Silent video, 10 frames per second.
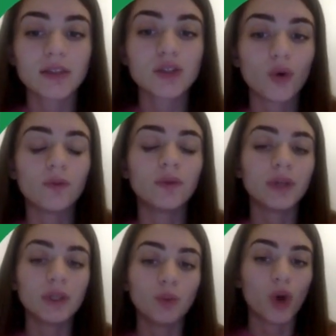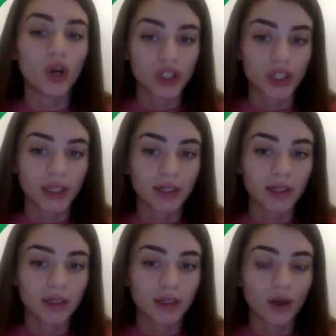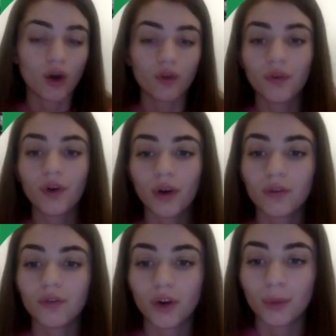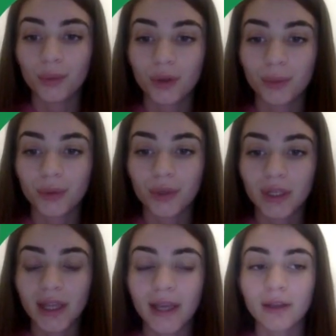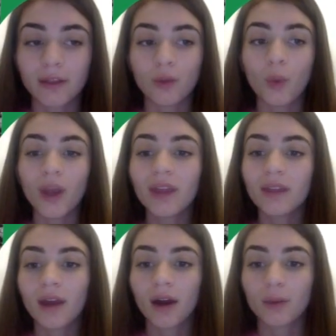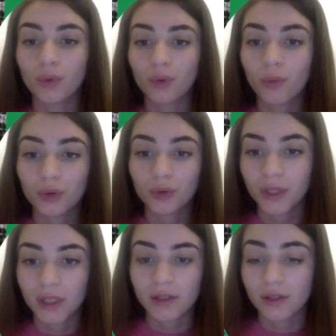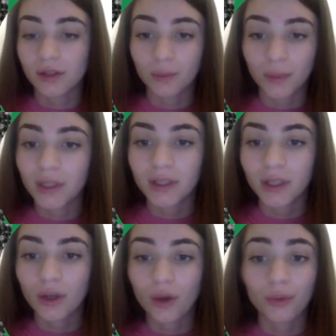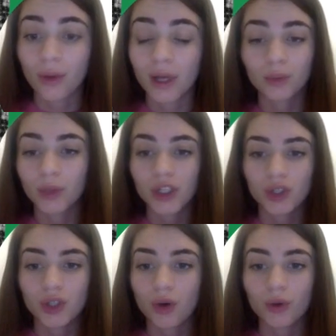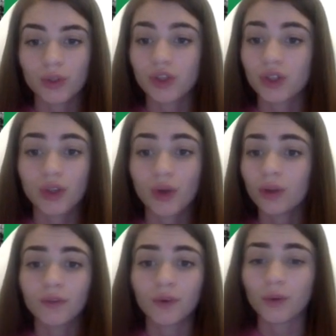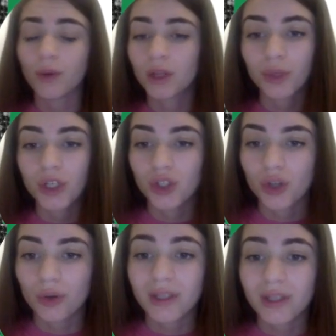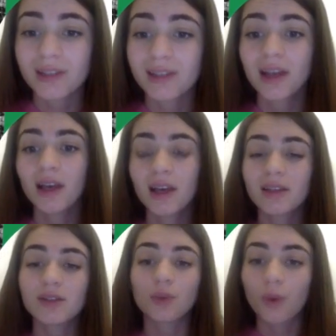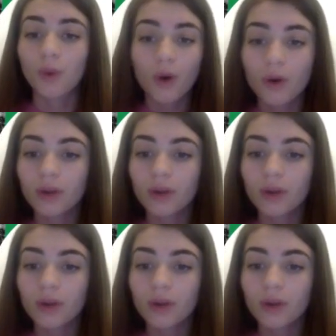of greenwashing for Burberry, like the way they are promoting sustainability on the runway shows, just only for runway shows. It's a wrong